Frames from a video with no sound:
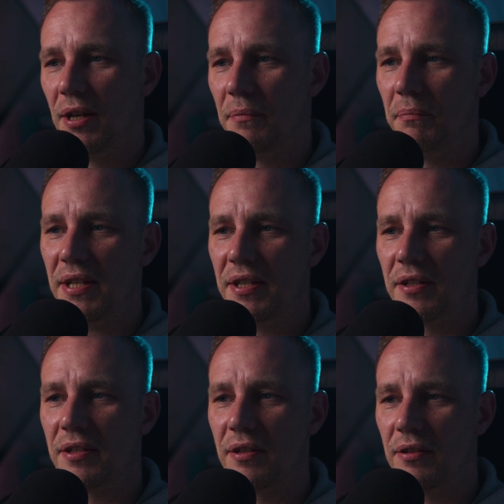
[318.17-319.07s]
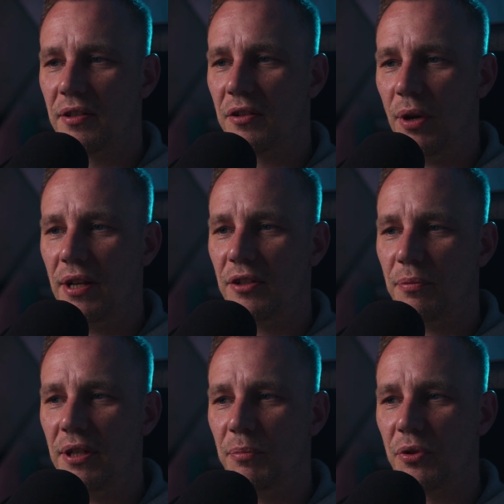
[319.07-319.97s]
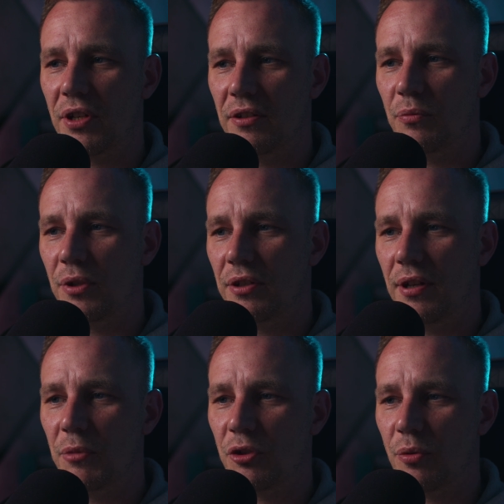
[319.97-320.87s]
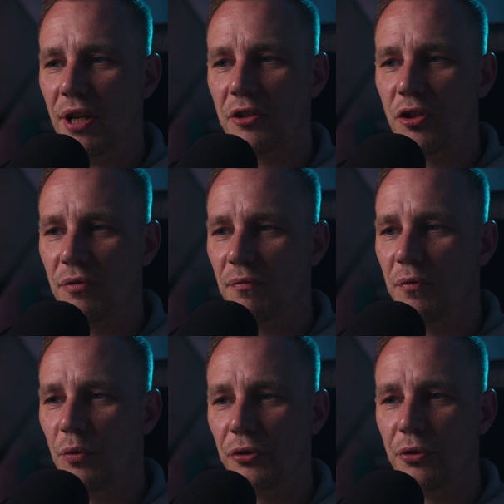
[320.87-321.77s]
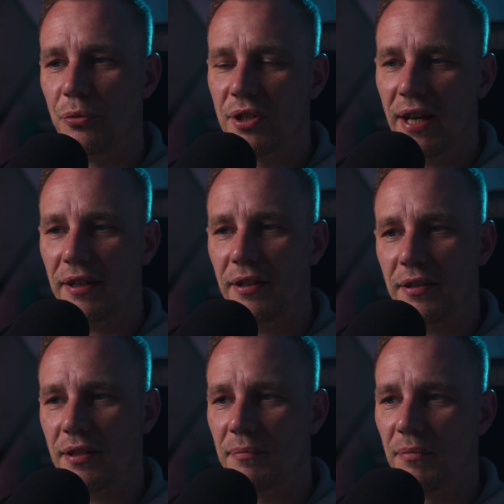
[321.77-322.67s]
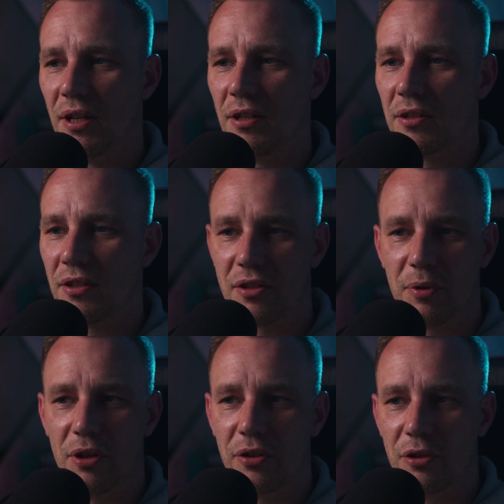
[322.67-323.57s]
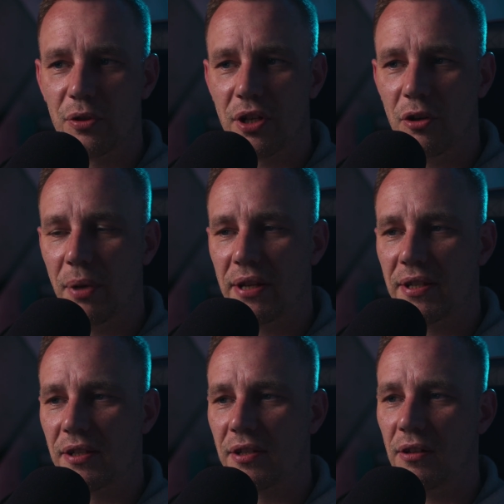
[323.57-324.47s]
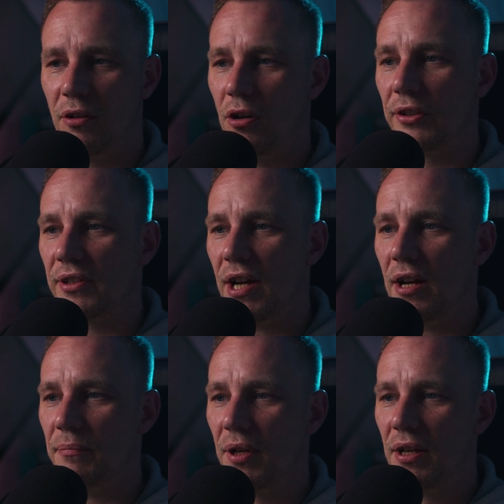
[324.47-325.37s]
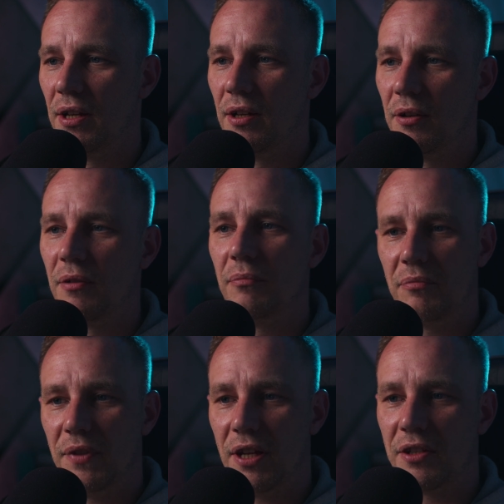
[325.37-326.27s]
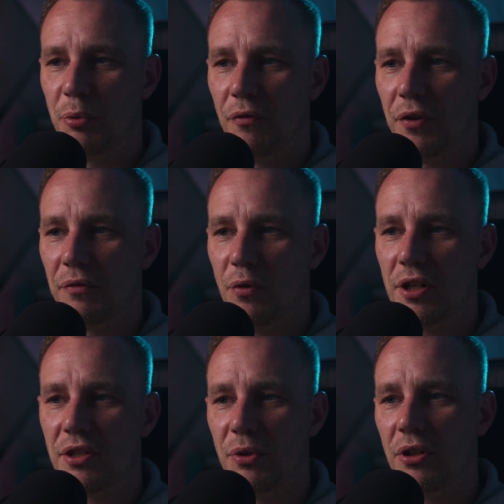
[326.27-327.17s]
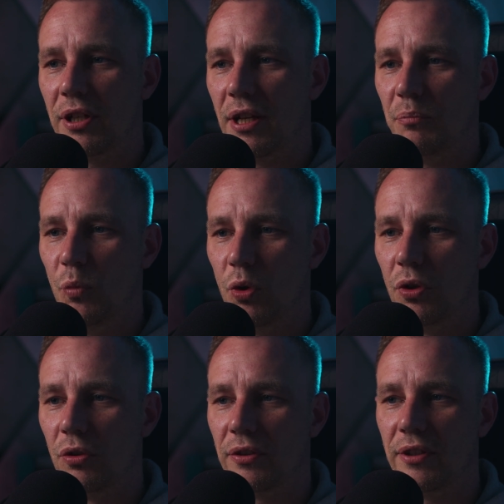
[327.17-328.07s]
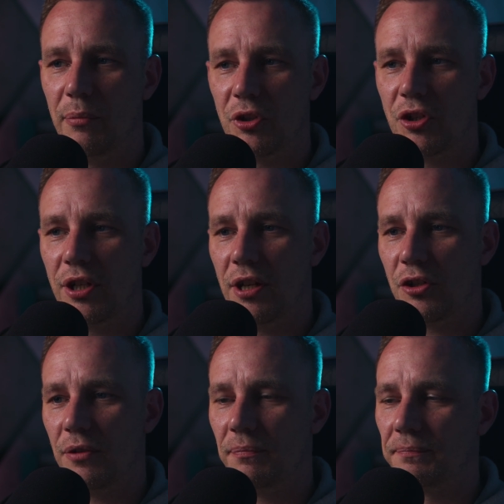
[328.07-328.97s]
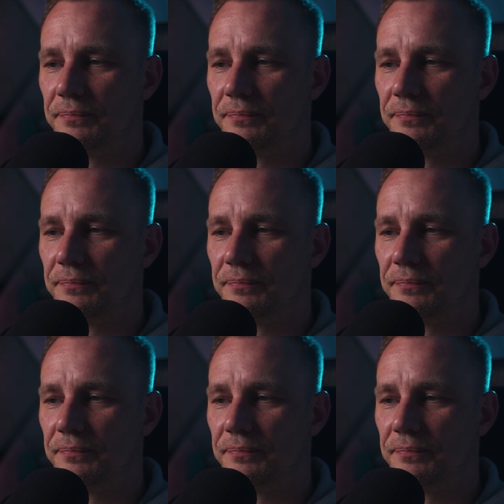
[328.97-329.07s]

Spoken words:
Basic skills grant 20% damage reduction for 2 seconds. Since we're going to use our basic skill all the time, that's perfect for us. We're going to get more damage negation.